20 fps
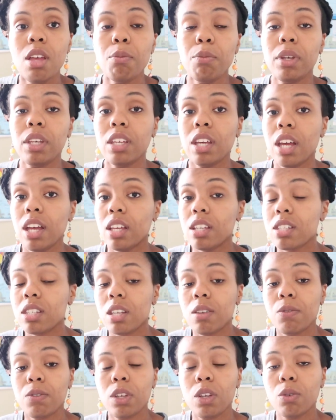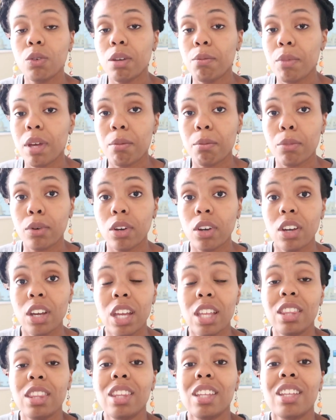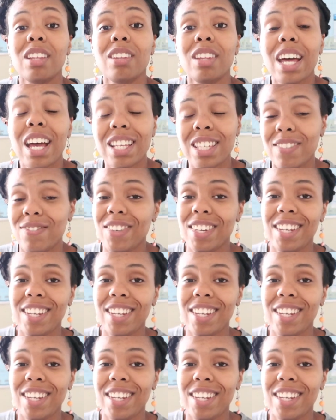Because if you remember in the last